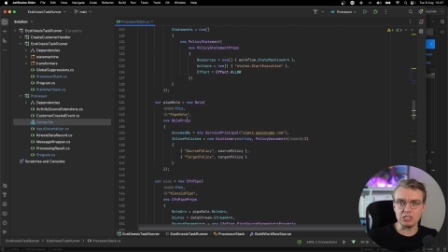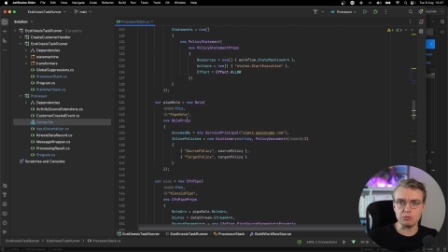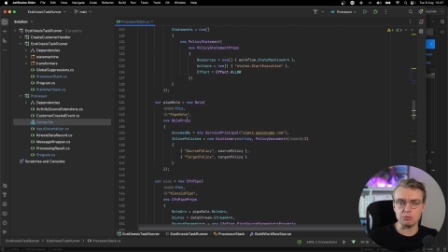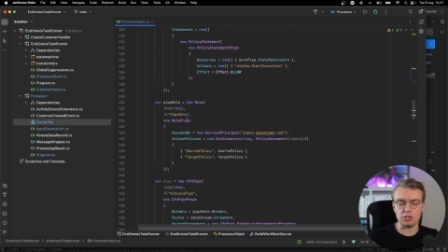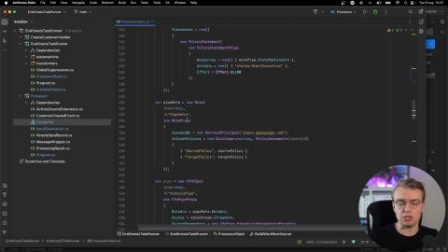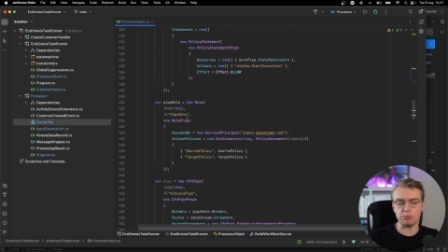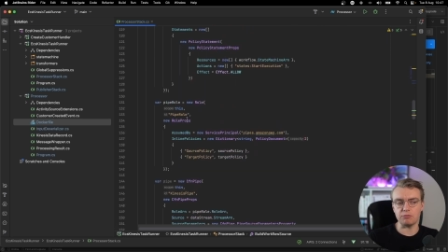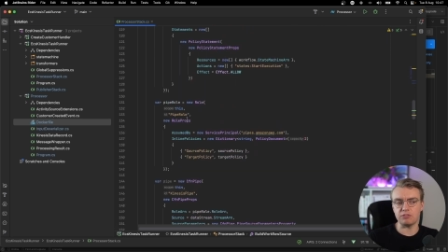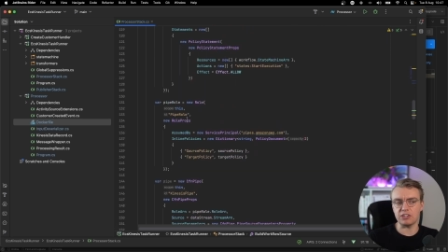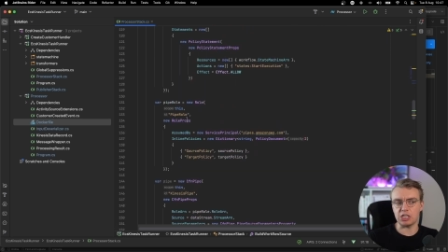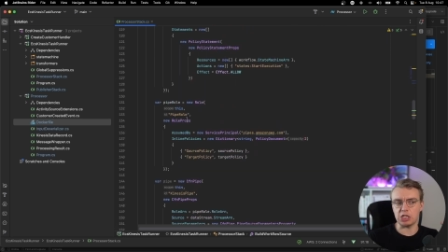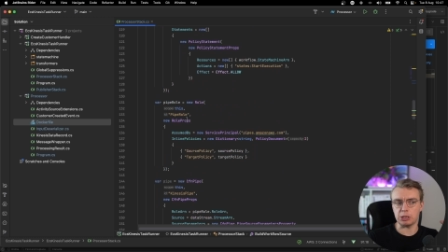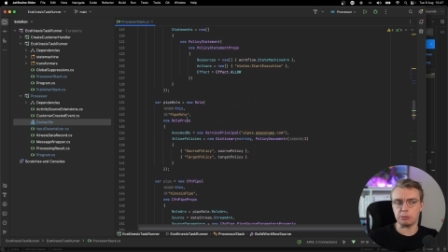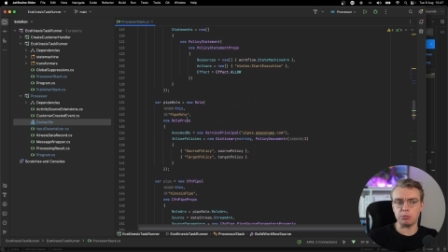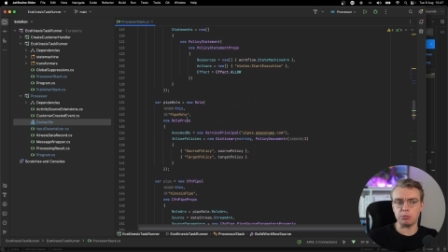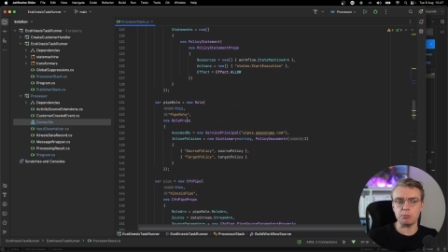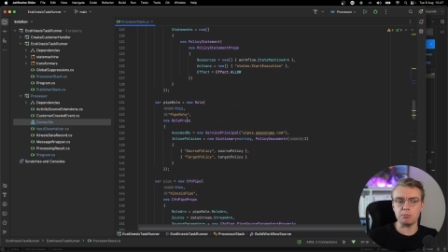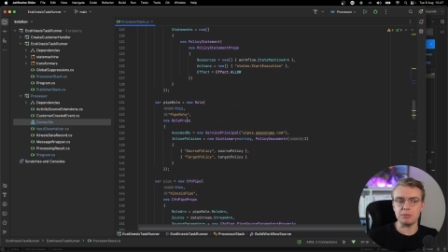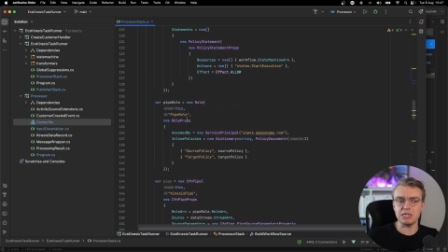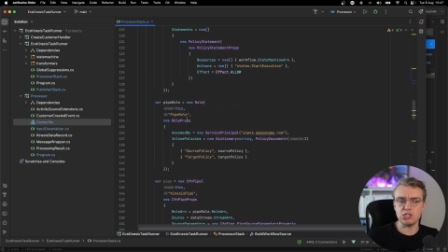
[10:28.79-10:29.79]
we configure the
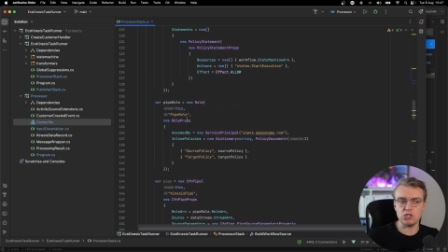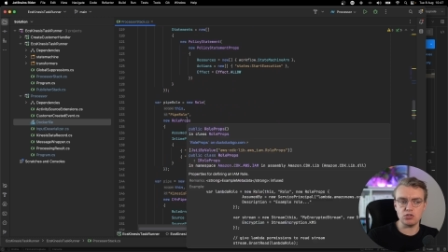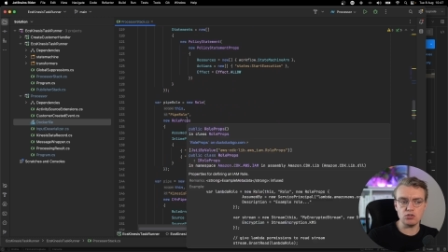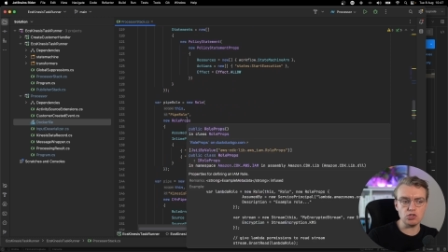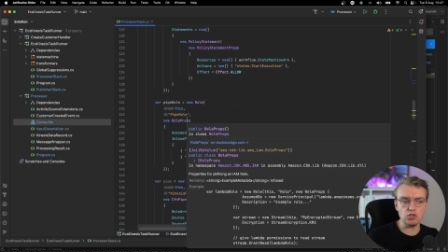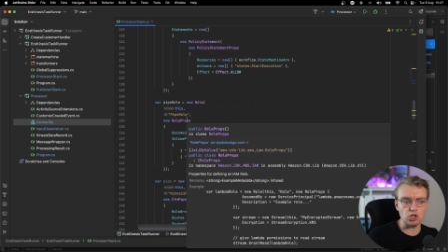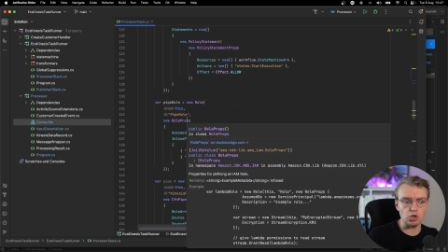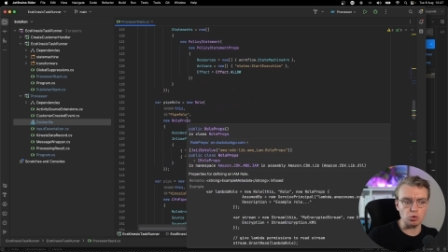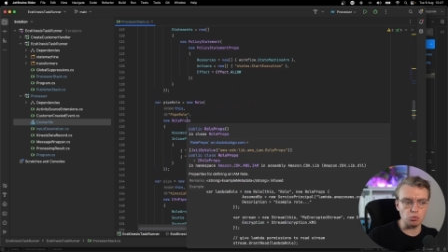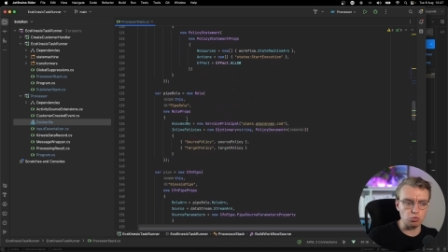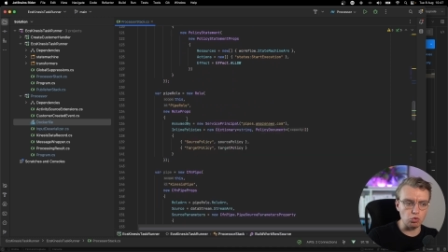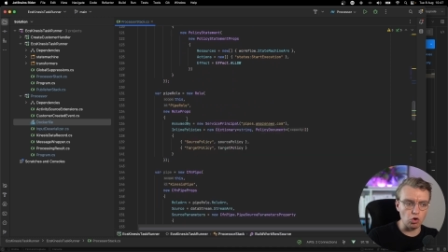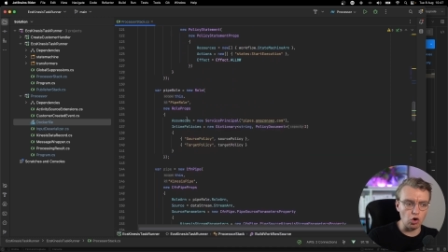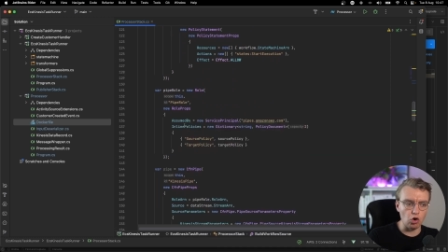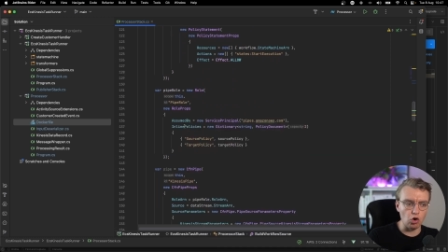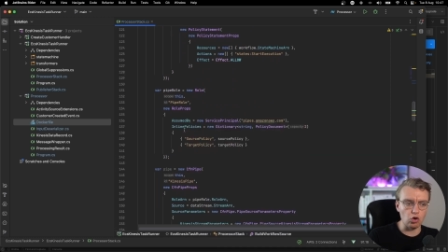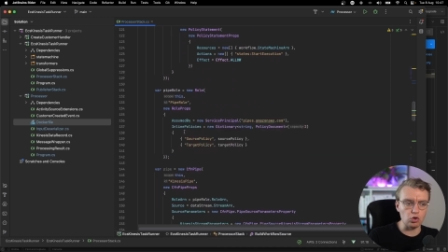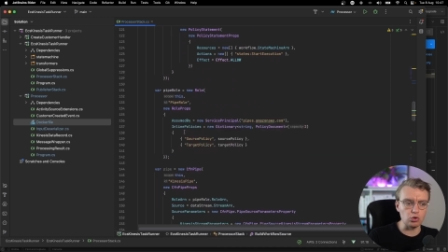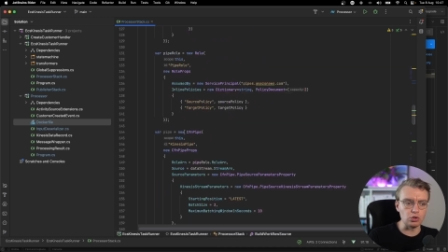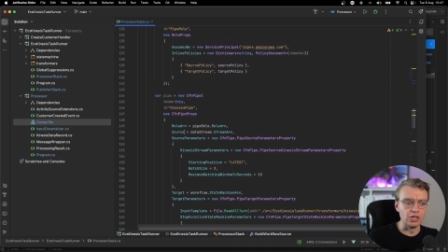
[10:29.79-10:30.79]
permissions and the
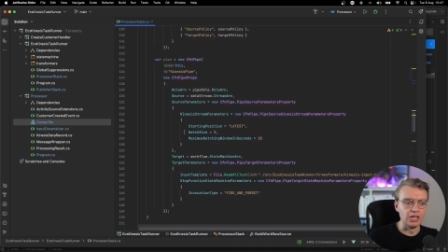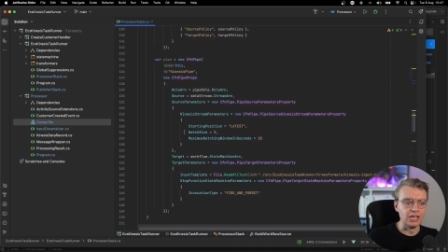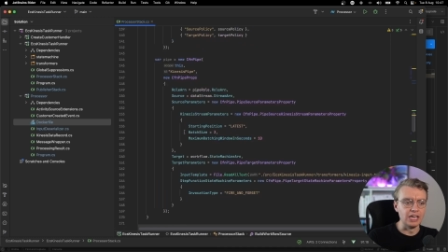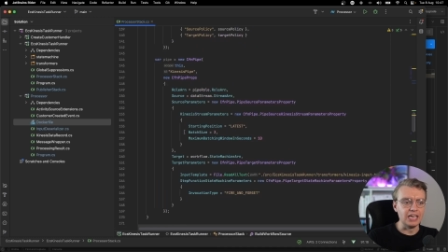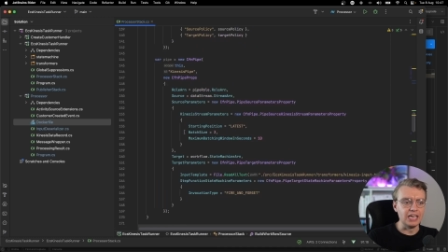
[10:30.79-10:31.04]
role,